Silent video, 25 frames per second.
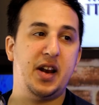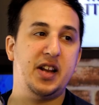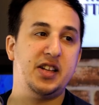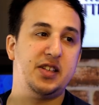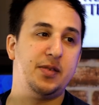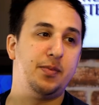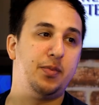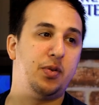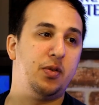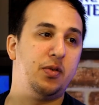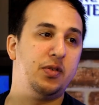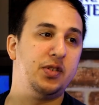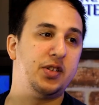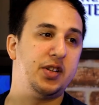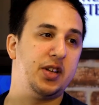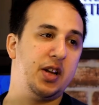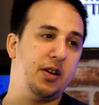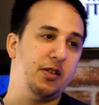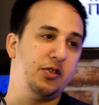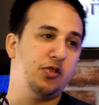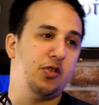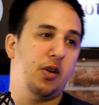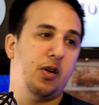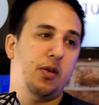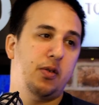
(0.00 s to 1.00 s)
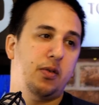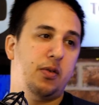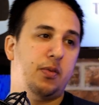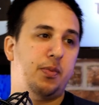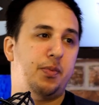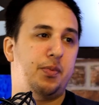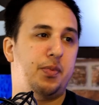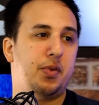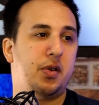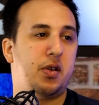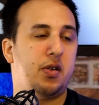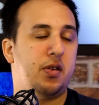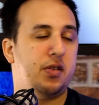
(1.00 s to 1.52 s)
it's important to know as well
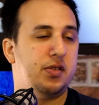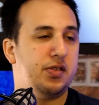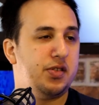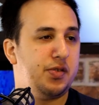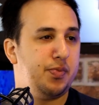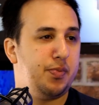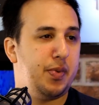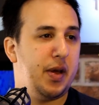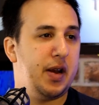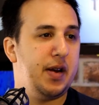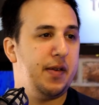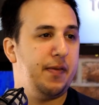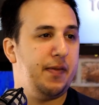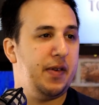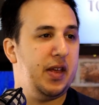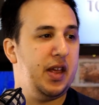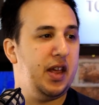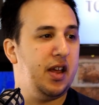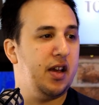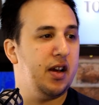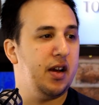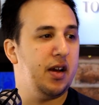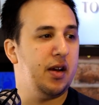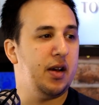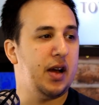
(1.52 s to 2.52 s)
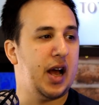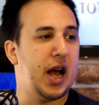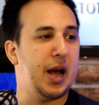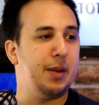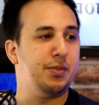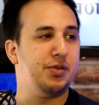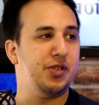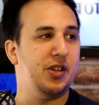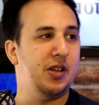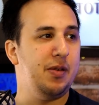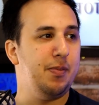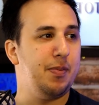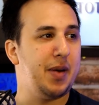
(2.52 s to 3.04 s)
because Benfica
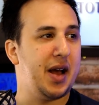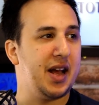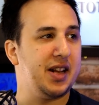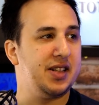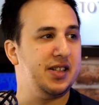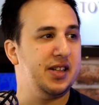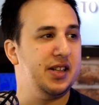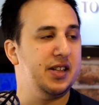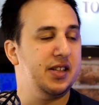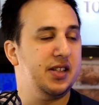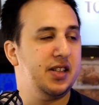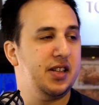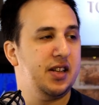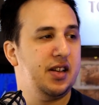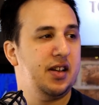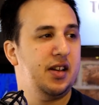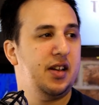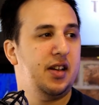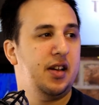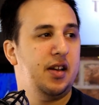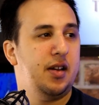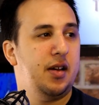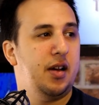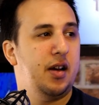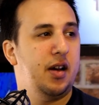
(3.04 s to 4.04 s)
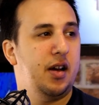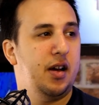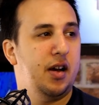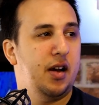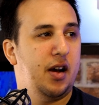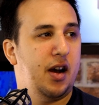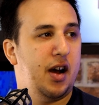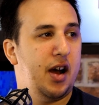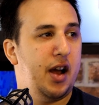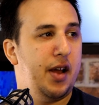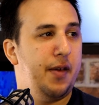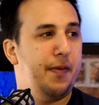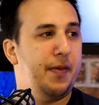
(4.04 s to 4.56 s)
absolutely battered. Uh, oh
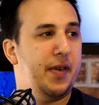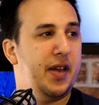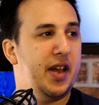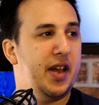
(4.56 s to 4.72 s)
yeah,